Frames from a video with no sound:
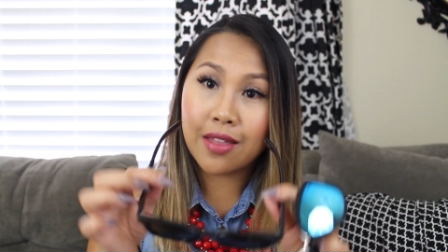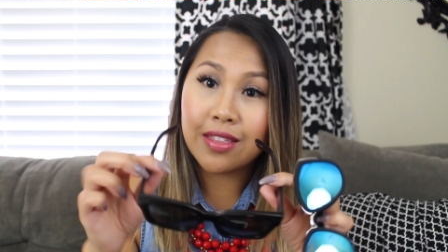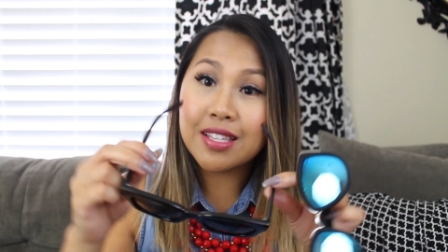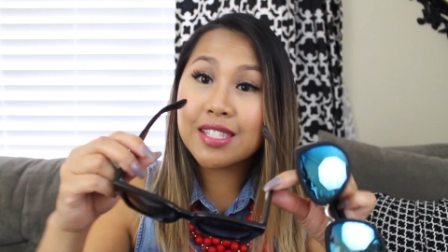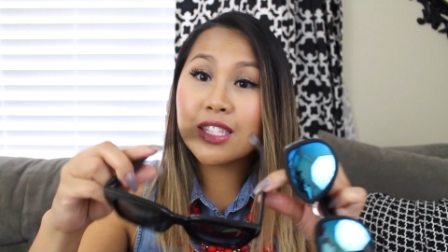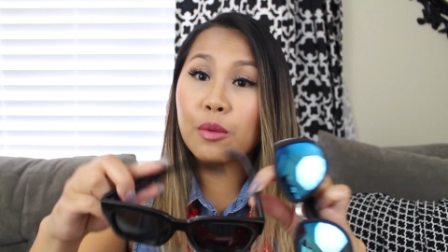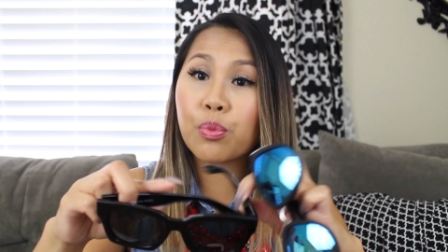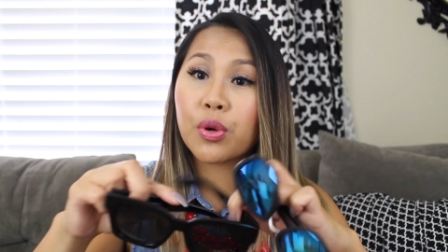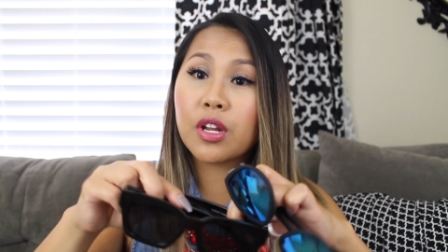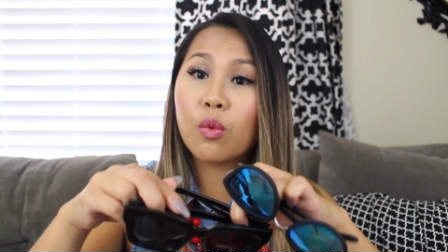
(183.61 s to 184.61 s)
And these
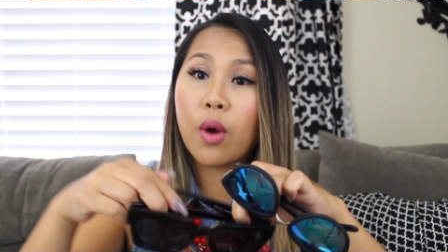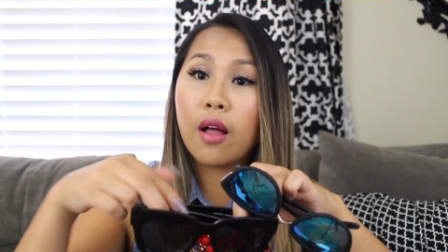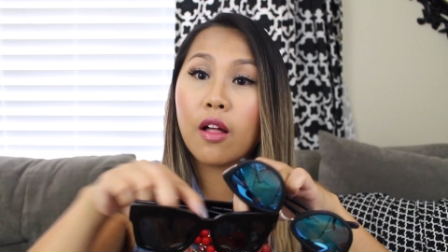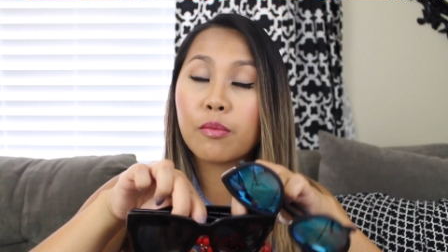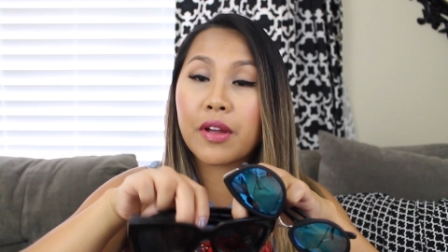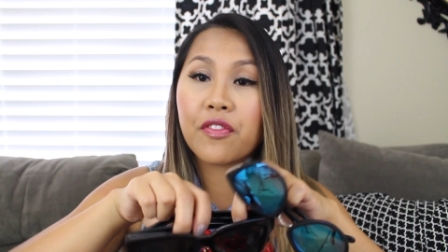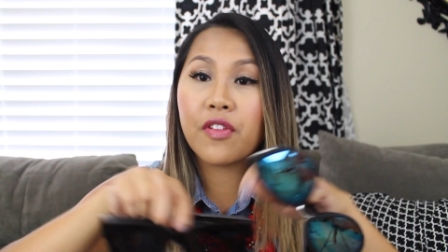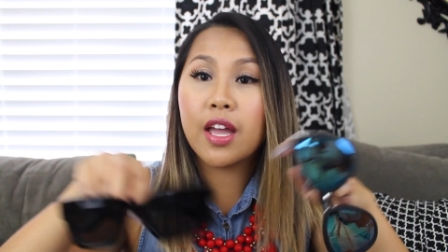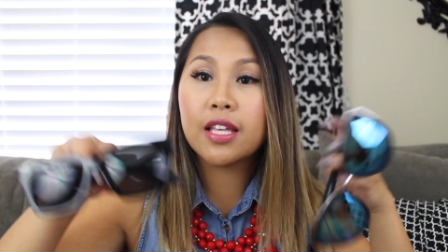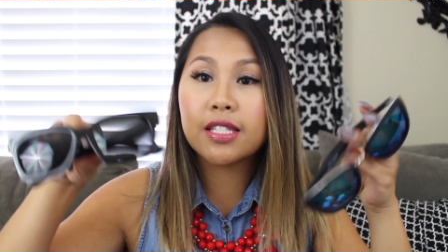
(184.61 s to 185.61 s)
sit pretty well on my
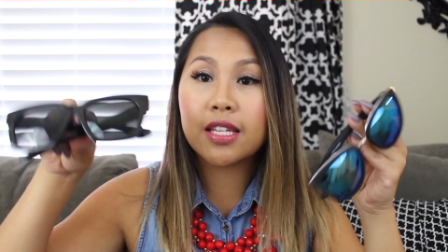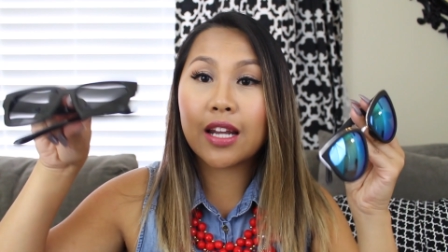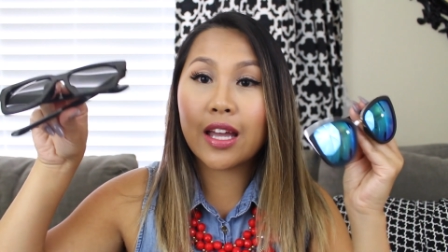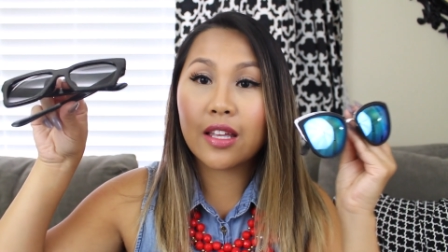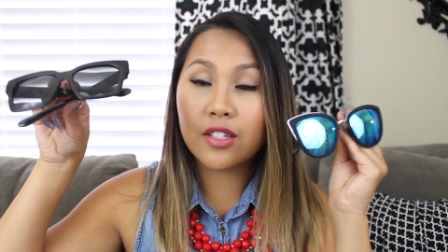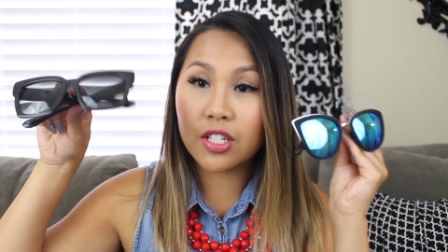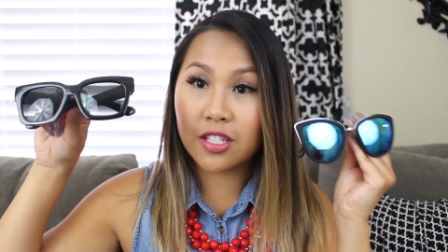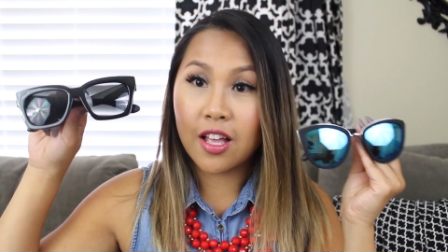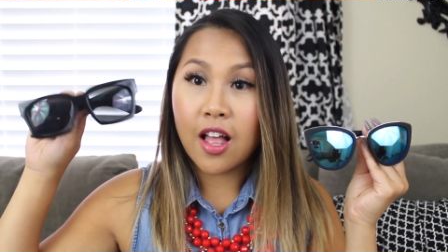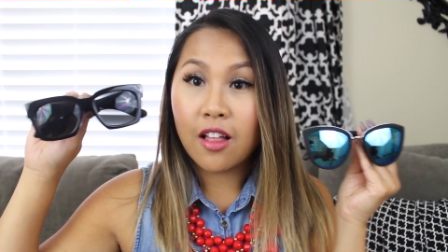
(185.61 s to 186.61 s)
face, and I
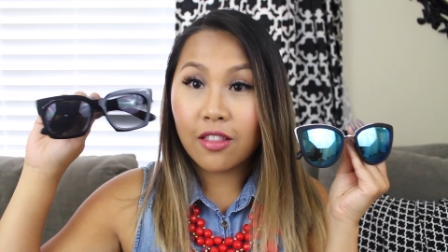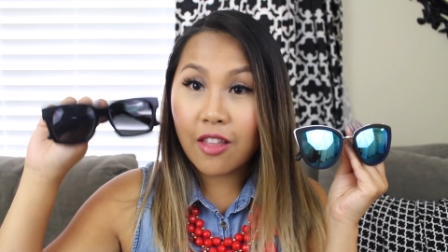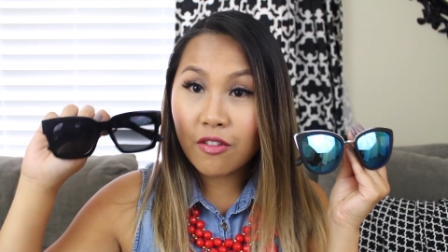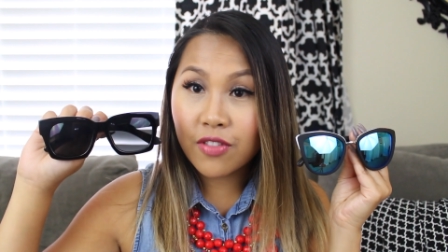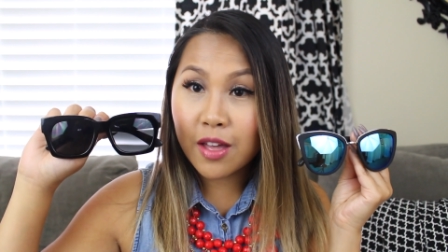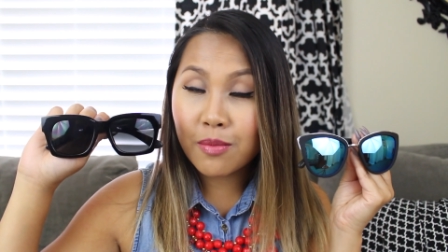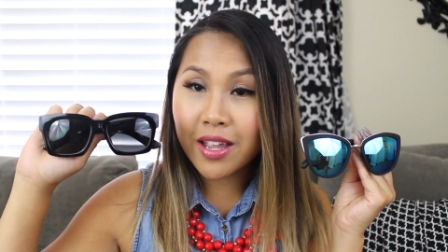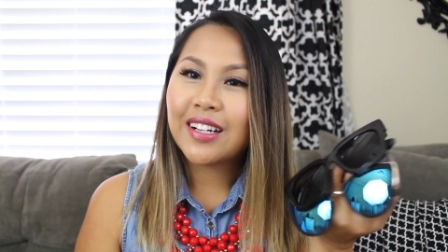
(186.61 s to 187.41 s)
just love them.